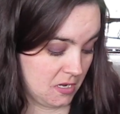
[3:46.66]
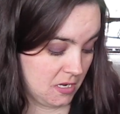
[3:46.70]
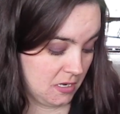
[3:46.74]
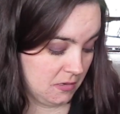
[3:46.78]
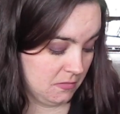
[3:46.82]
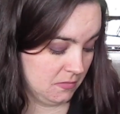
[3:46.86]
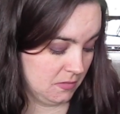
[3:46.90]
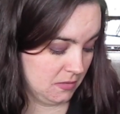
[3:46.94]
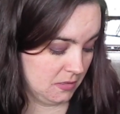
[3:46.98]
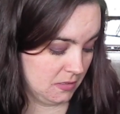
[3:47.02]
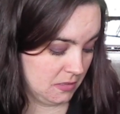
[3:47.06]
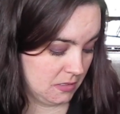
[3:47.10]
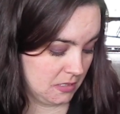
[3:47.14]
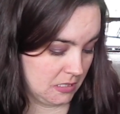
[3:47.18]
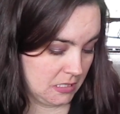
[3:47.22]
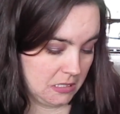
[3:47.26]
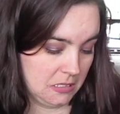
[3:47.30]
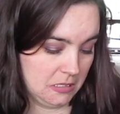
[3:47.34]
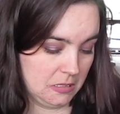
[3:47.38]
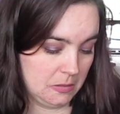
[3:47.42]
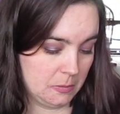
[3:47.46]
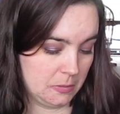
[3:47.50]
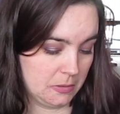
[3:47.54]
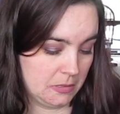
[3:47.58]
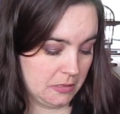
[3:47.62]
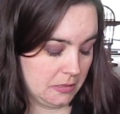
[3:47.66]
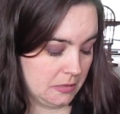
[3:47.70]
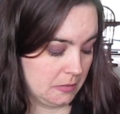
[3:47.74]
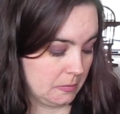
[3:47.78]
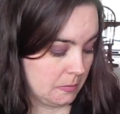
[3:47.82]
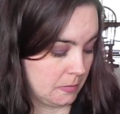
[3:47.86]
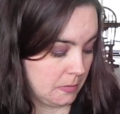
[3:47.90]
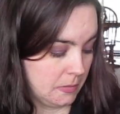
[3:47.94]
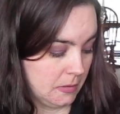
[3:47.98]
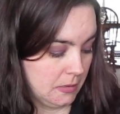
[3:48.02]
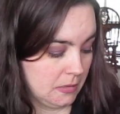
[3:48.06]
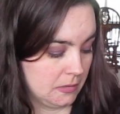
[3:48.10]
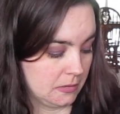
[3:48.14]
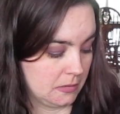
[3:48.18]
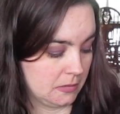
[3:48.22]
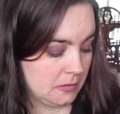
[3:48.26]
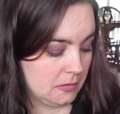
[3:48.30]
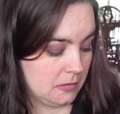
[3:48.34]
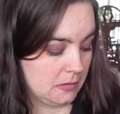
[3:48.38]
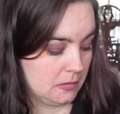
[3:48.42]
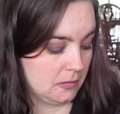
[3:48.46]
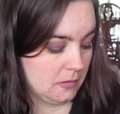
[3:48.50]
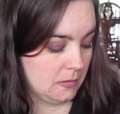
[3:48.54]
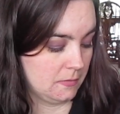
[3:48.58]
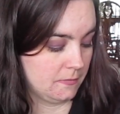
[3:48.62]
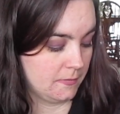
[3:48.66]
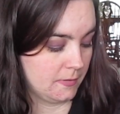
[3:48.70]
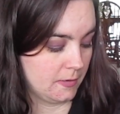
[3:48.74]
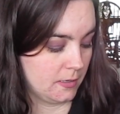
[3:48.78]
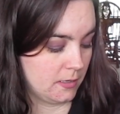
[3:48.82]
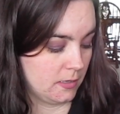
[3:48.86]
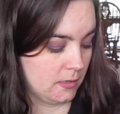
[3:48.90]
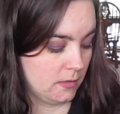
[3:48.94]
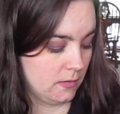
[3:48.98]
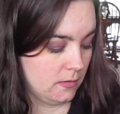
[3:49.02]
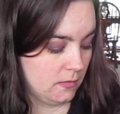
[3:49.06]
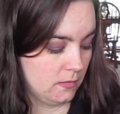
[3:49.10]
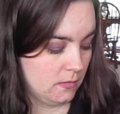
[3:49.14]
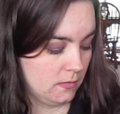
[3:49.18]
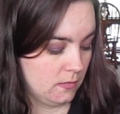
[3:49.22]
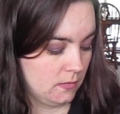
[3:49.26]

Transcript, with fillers: I was pretty impressed so far.